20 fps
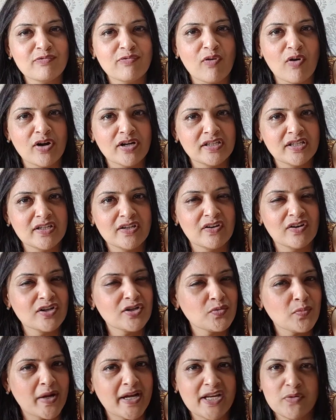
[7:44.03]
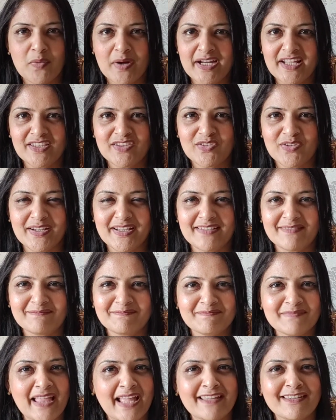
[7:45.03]
for the year 2023
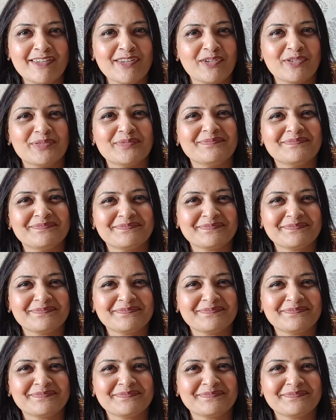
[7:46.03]
thank you